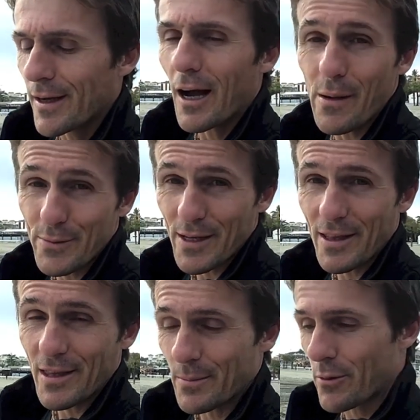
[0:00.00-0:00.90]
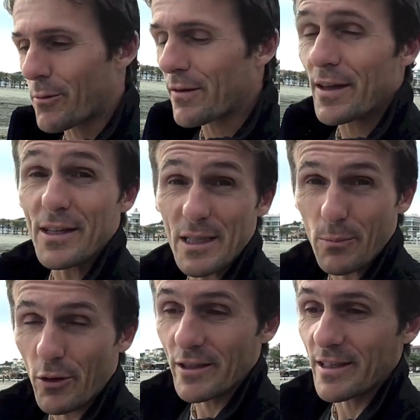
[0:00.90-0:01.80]
I upset them, or what if they're
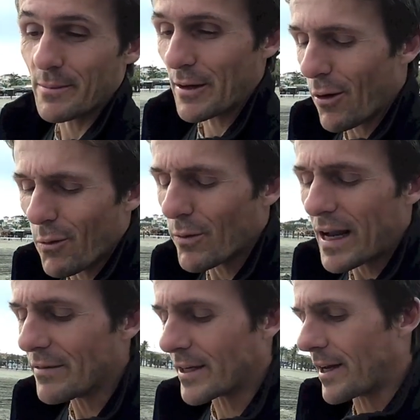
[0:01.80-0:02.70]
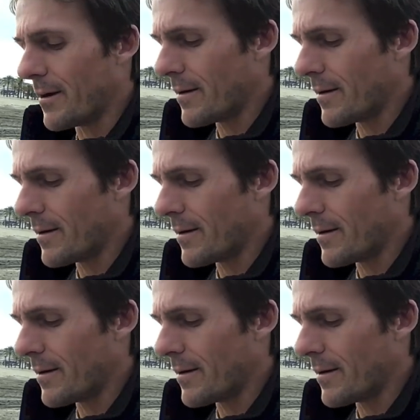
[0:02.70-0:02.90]
disappointed in me, or, or whatever, you know.